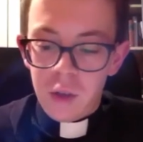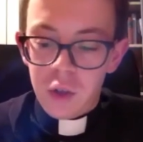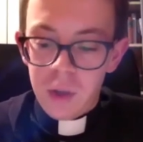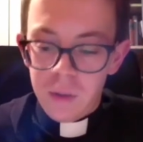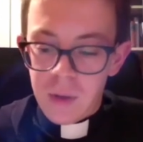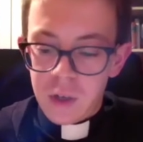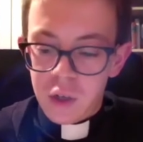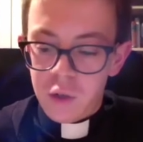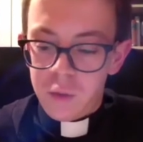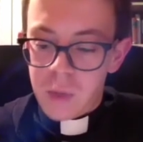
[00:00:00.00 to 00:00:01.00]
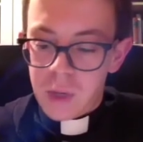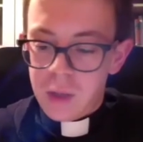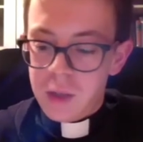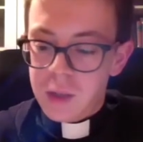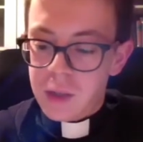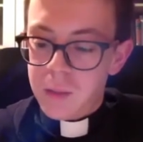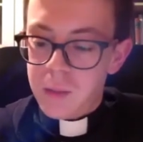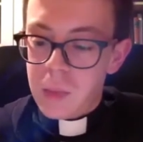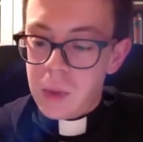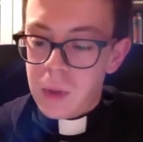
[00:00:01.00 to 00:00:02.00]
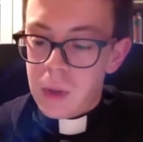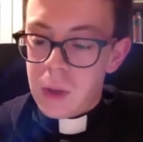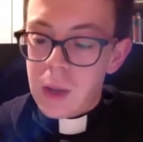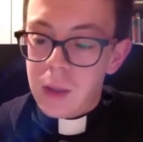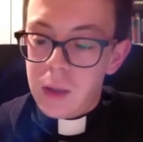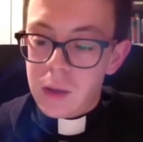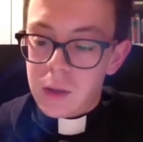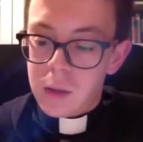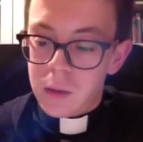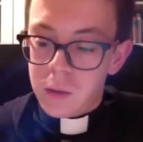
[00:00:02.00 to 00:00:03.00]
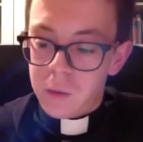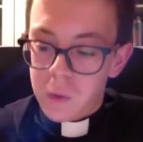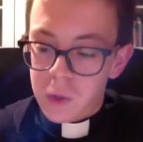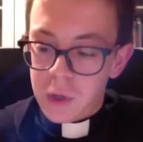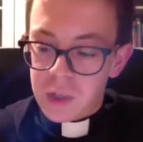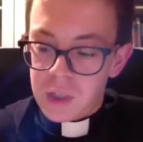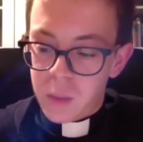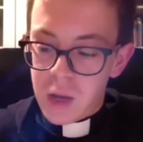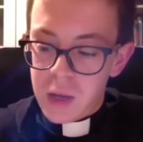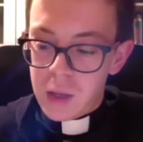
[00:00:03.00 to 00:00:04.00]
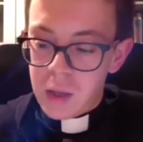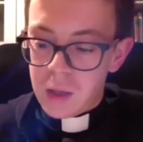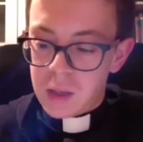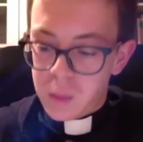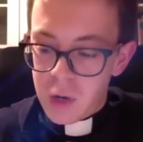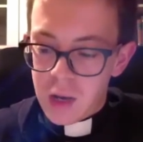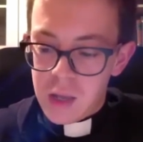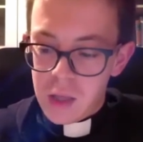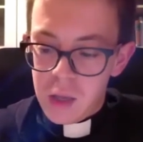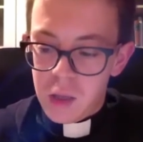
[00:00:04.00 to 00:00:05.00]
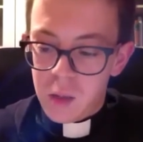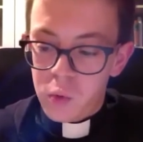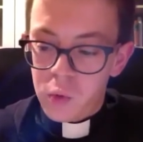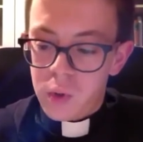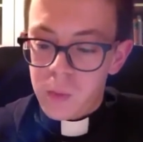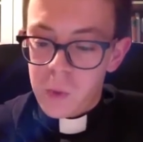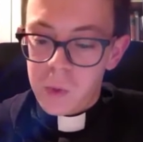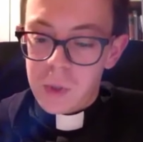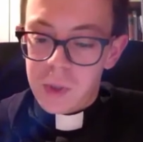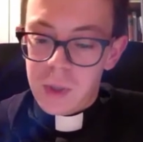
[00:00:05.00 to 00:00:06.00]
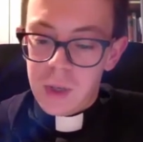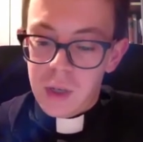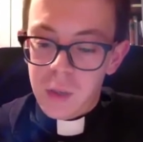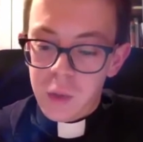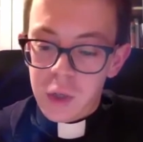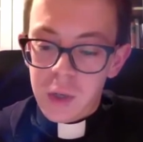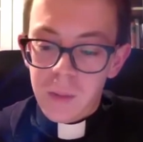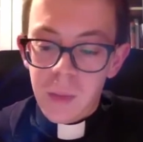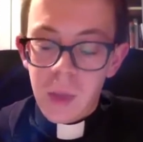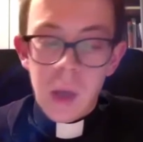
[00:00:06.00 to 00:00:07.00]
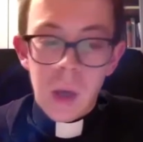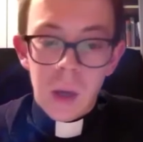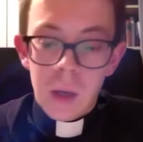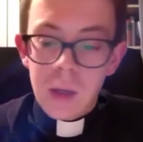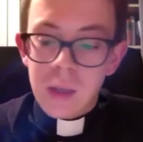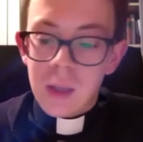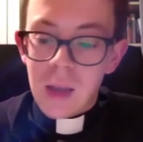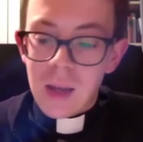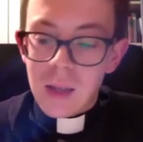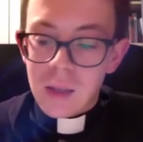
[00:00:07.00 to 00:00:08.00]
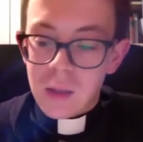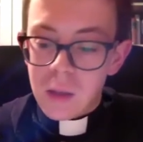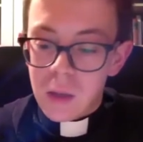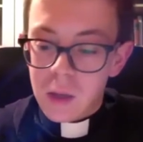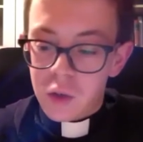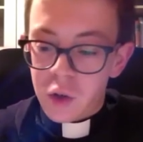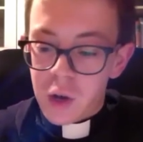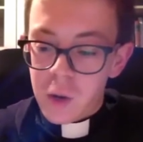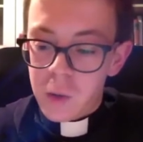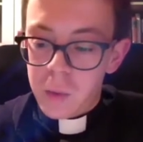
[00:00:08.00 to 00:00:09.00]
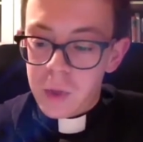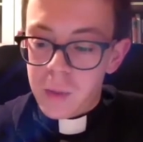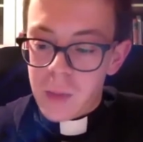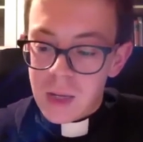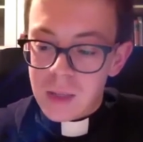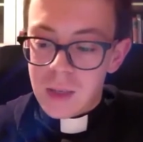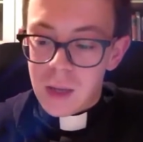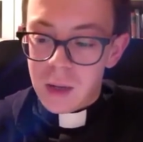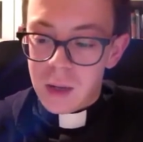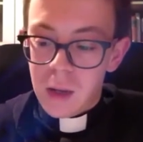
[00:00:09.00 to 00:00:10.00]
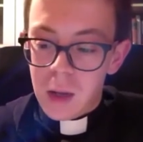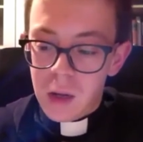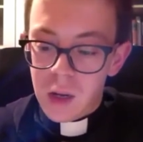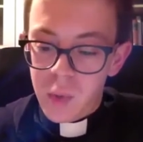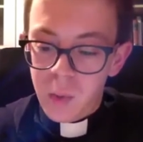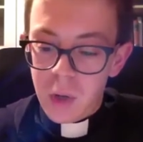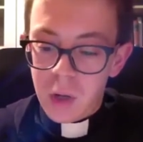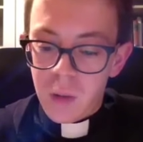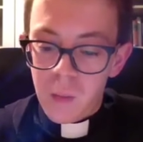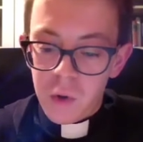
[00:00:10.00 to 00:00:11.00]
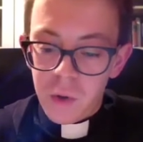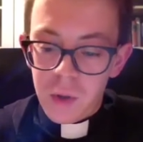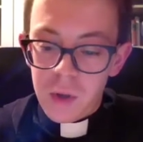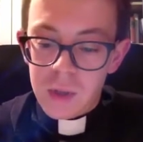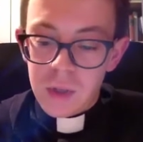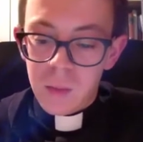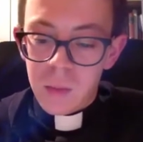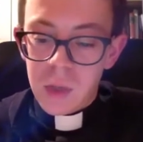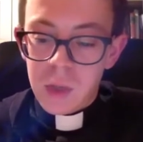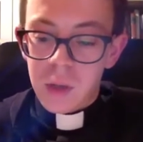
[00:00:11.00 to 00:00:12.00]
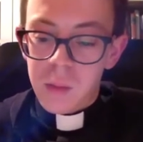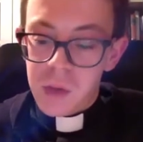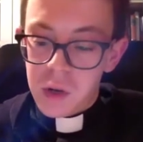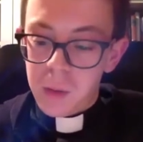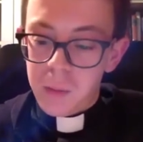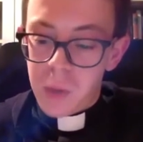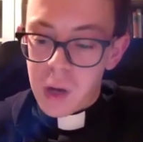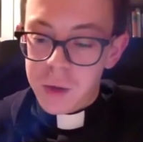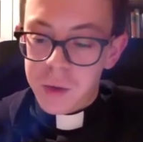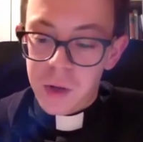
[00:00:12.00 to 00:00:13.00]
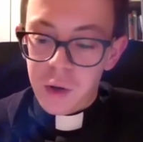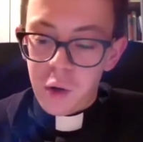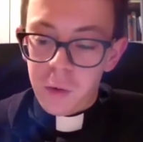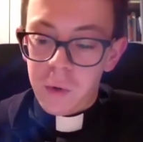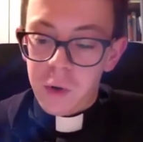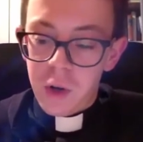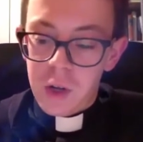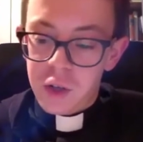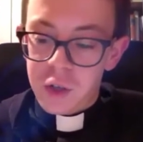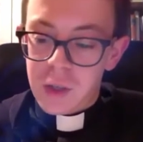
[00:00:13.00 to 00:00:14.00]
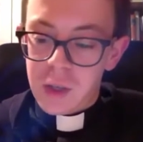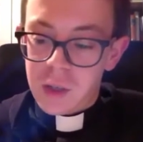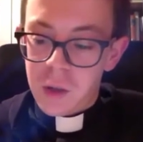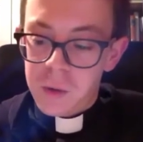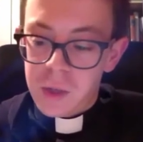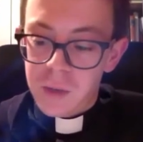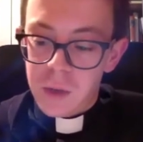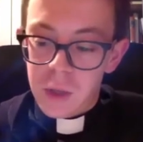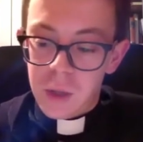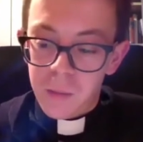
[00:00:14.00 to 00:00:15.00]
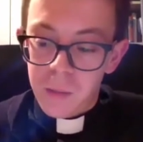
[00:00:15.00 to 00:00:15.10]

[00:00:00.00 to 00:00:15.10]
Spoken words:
Invention of Paganism, and is further explained in the book Moses the Egyptian, he stands his ground with the mindset that biblical monotheism is a mere pioneer of religious exclusivity,